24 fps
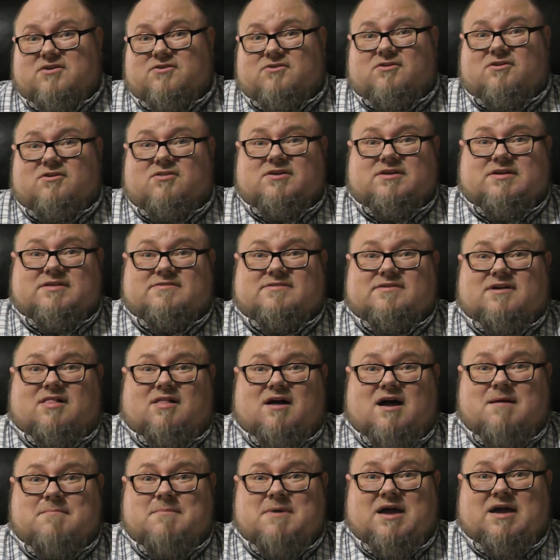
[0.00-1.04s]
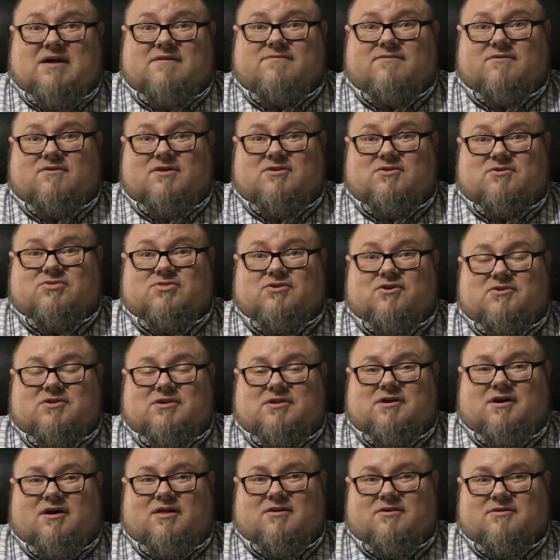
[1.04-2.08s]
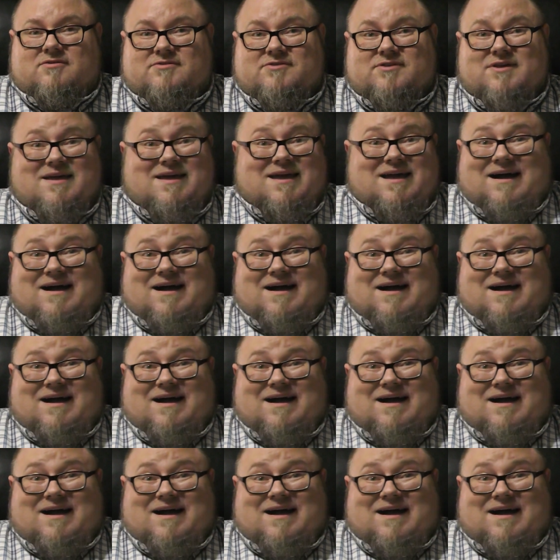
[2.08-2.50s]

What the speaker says: an early Intel iMac for under $30.